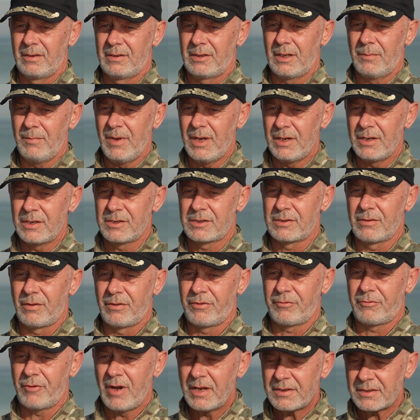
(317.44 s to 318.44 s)
diminish
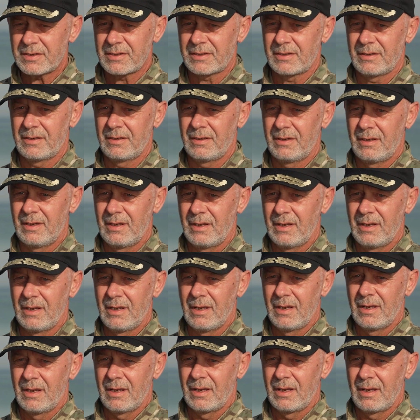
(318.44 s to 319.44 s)
the threat,
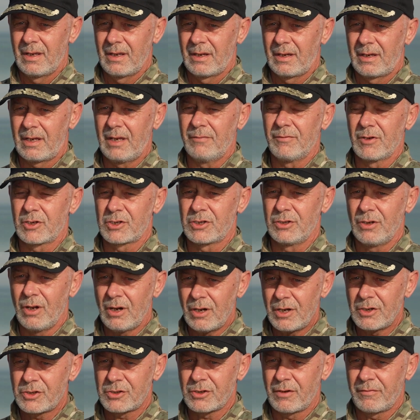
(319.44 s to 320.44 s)
give us
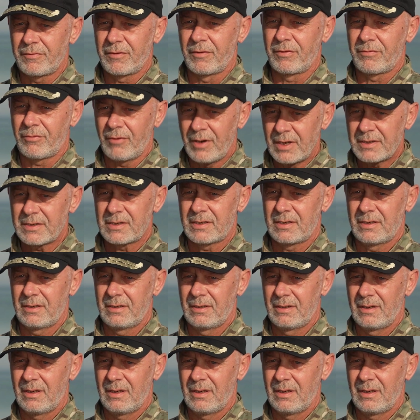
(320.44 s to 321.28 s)
knowledge of the threat,